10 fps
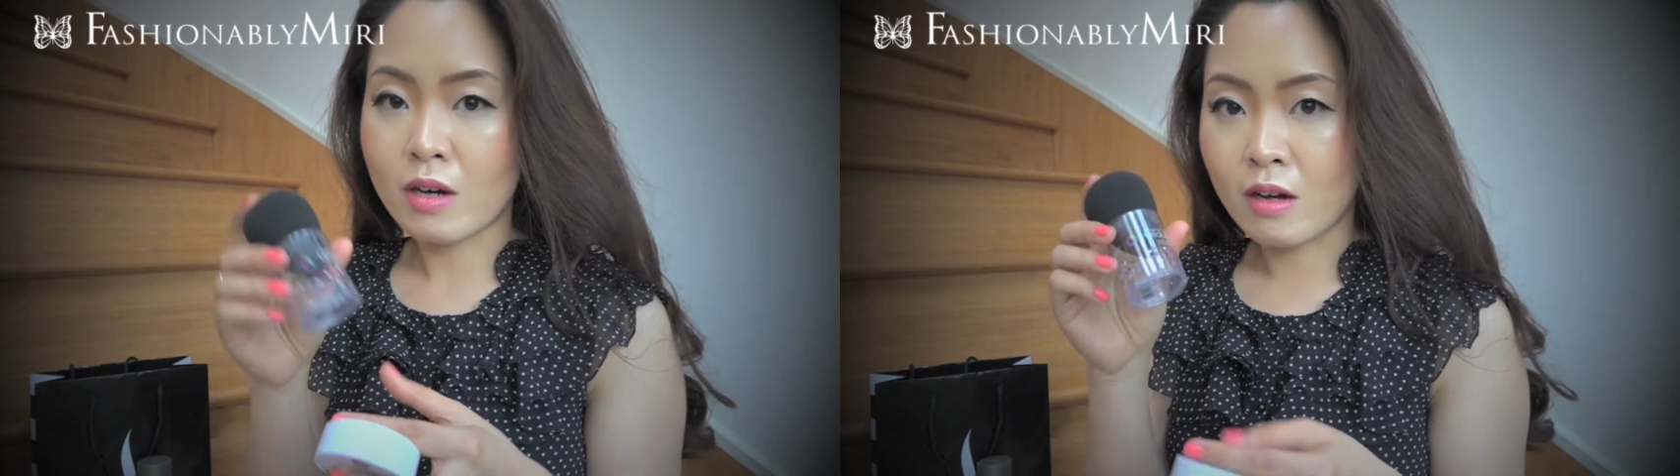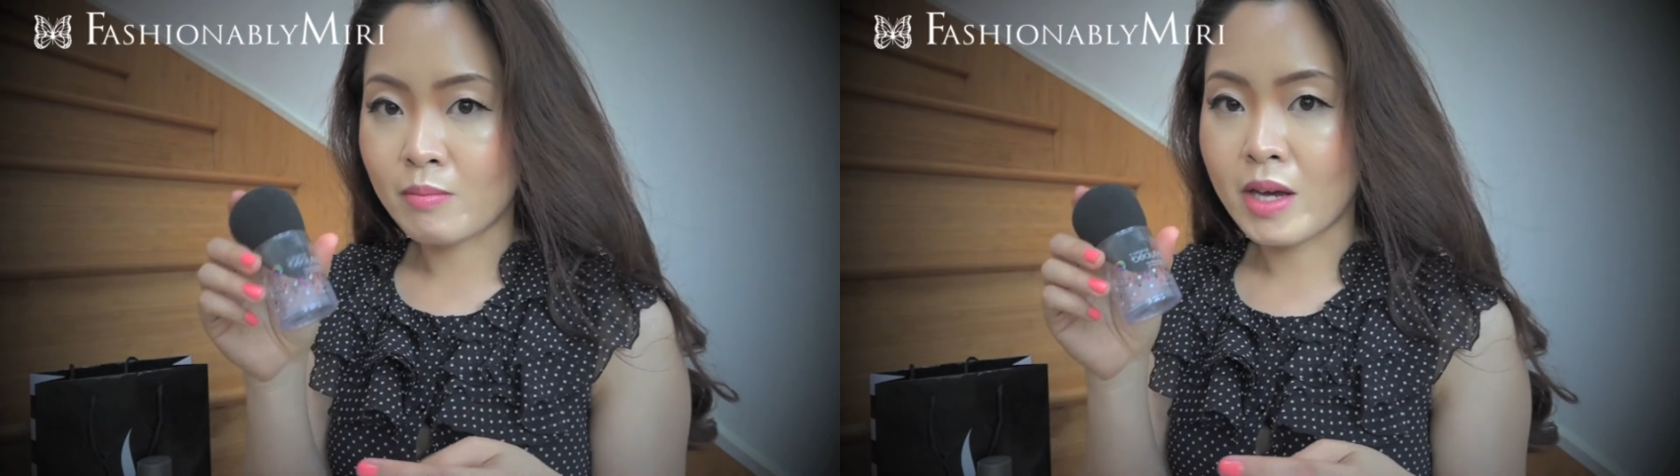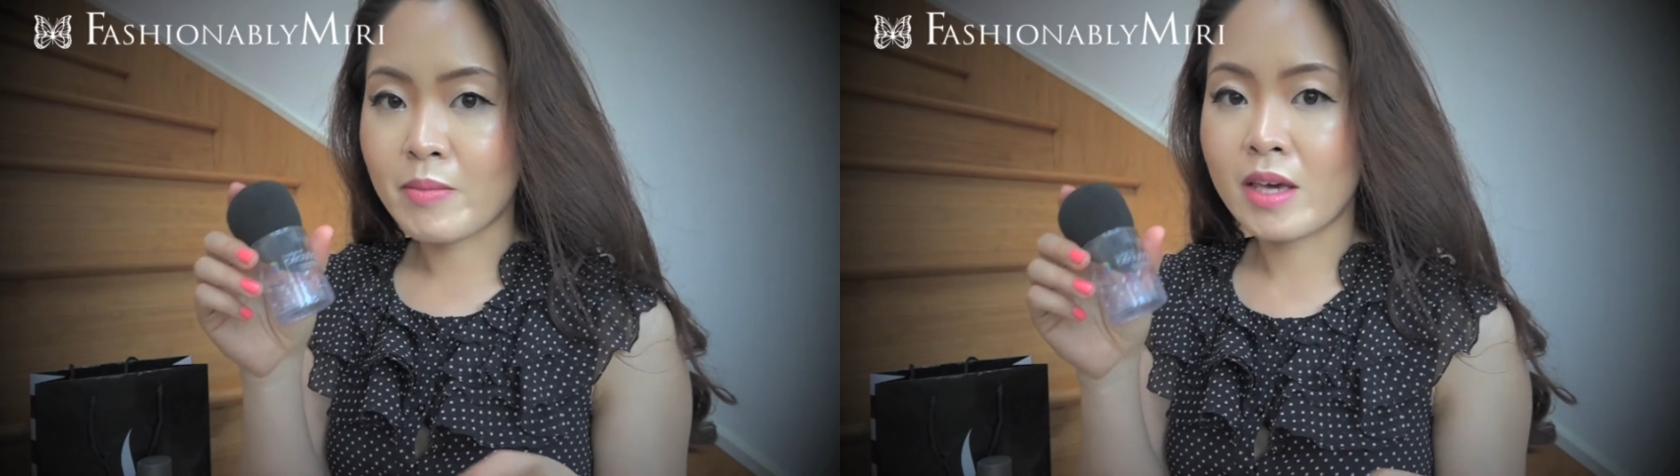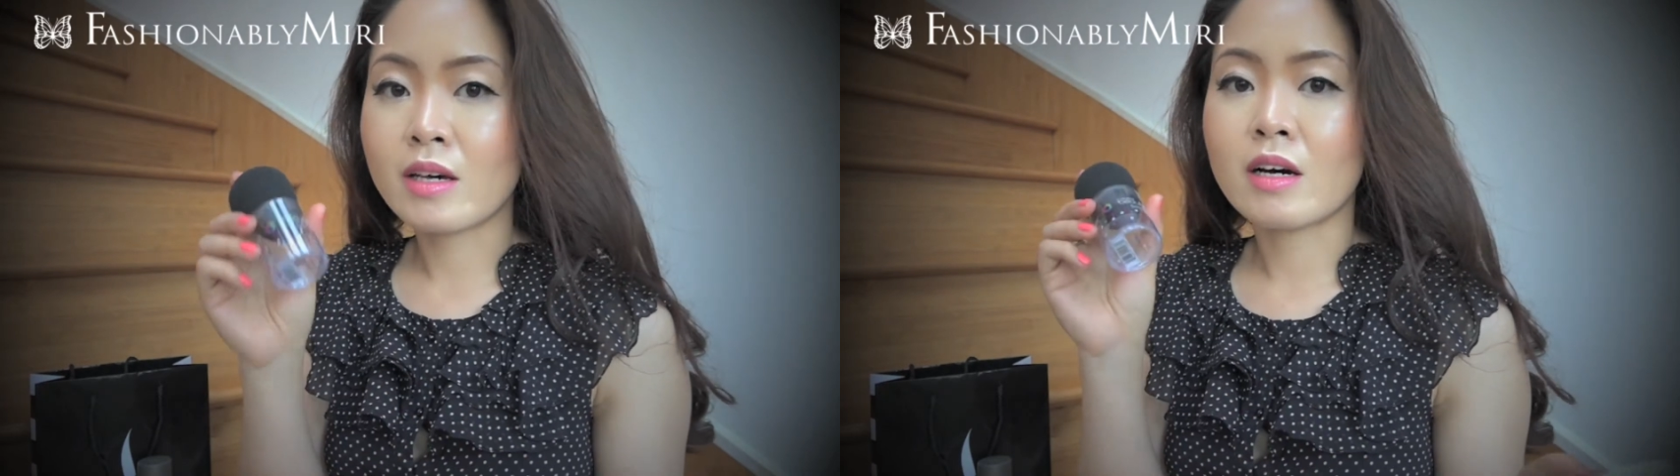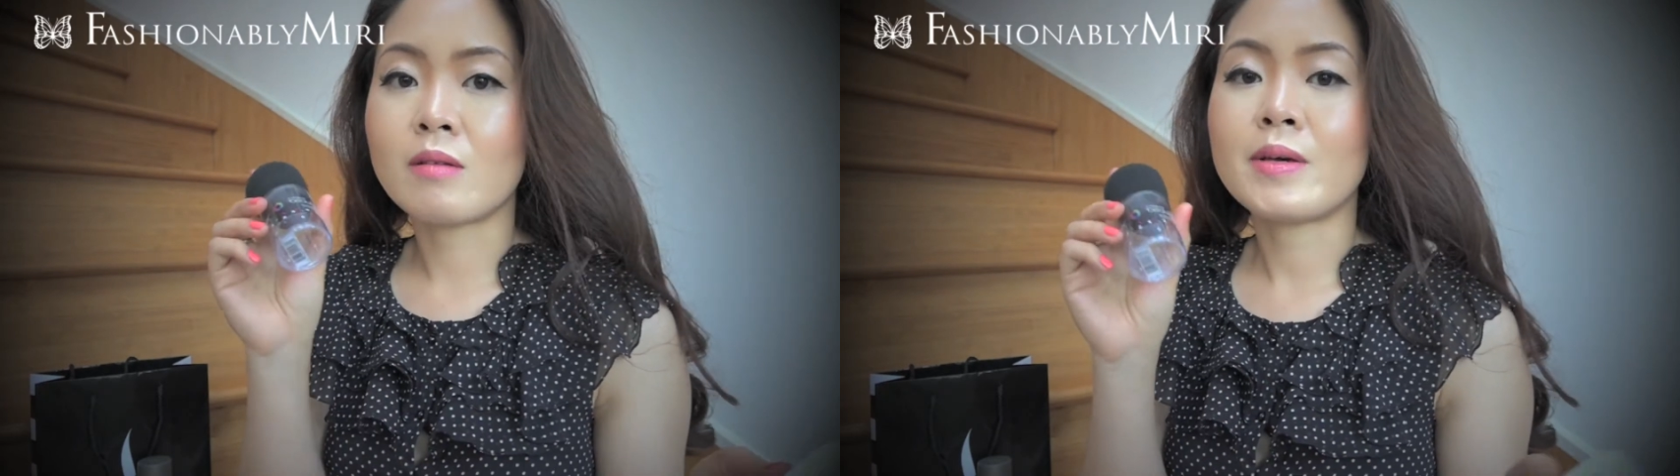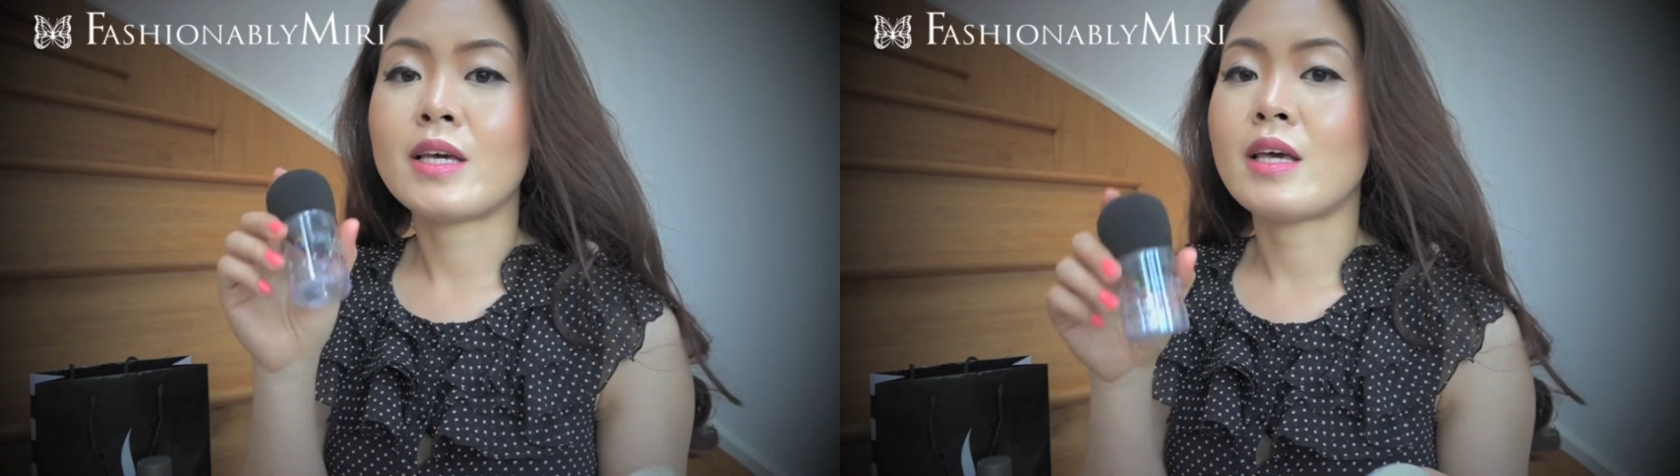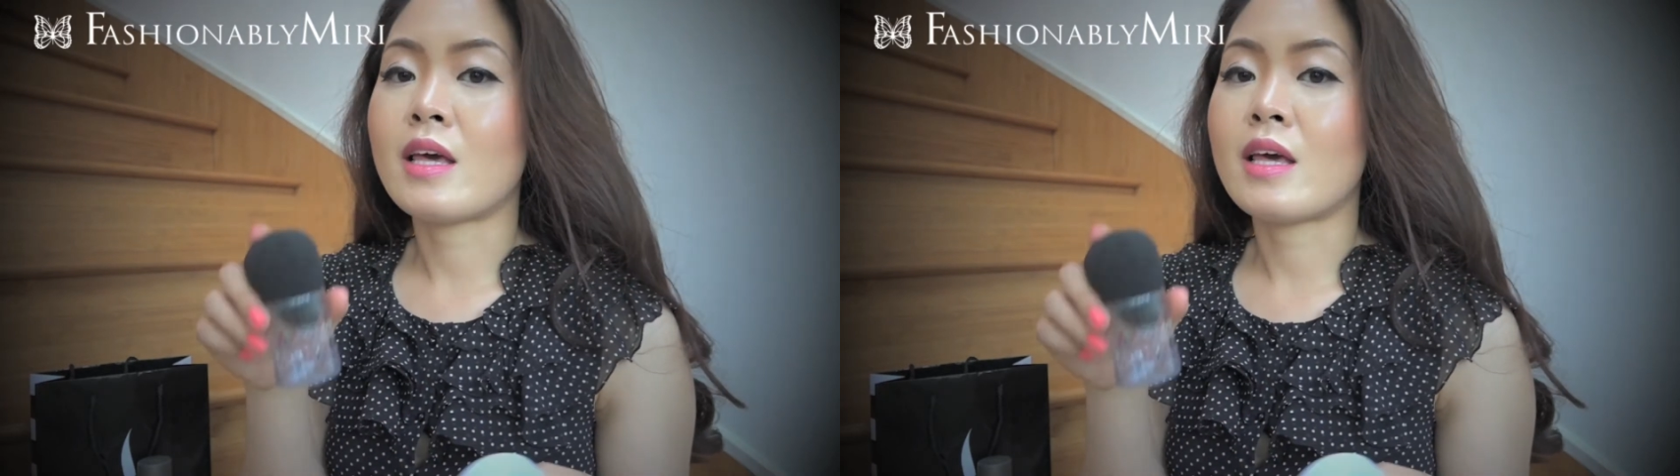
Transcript: on my makeup